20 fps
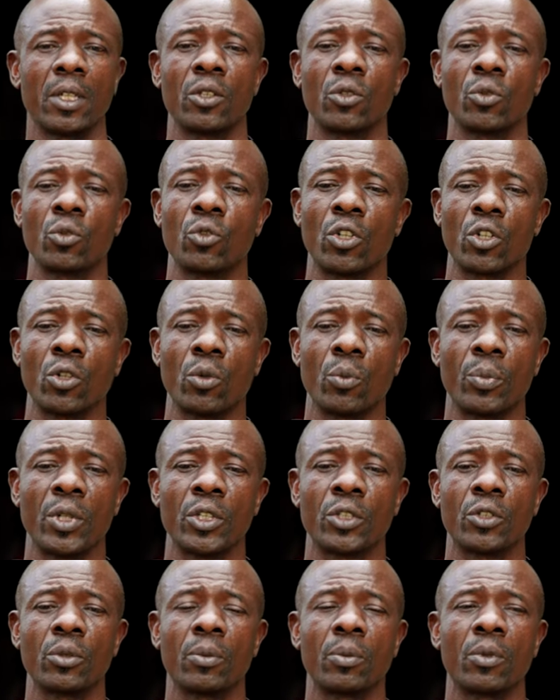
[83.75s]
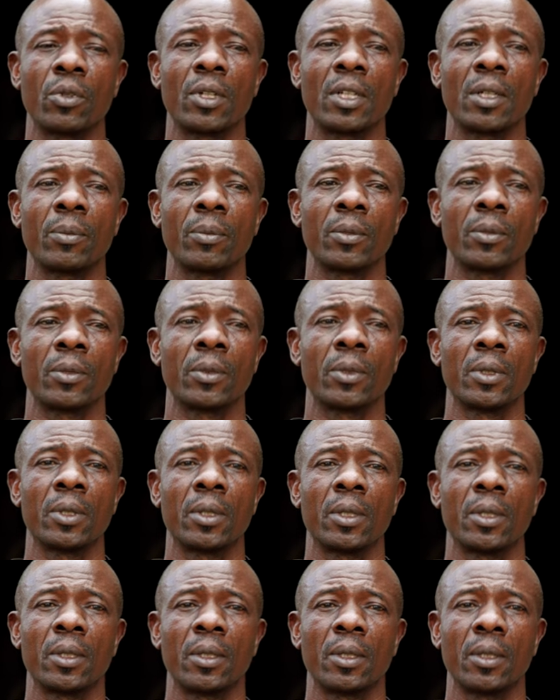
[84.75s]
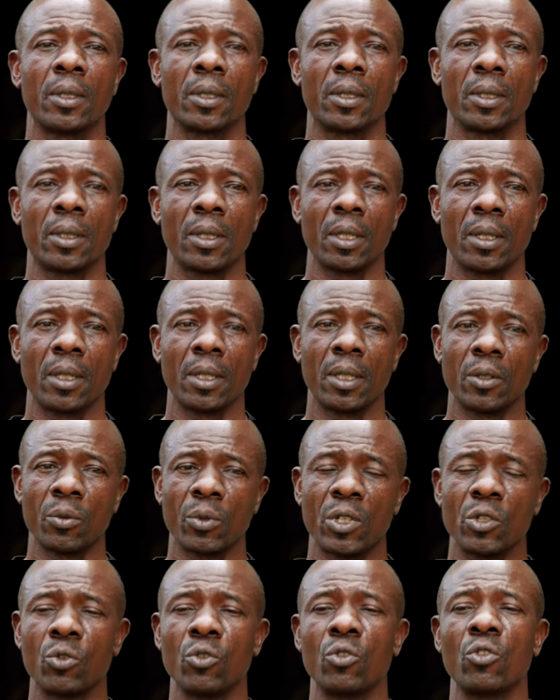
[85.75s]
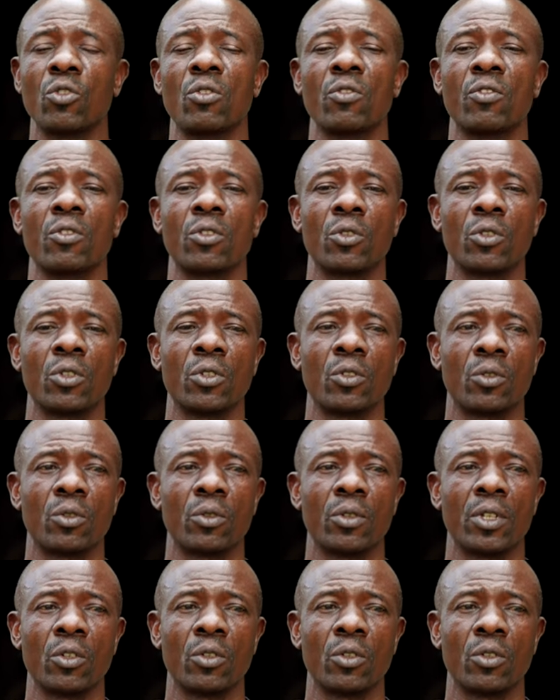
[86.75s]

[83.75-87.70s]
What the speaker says: through the Compassion program, and went to the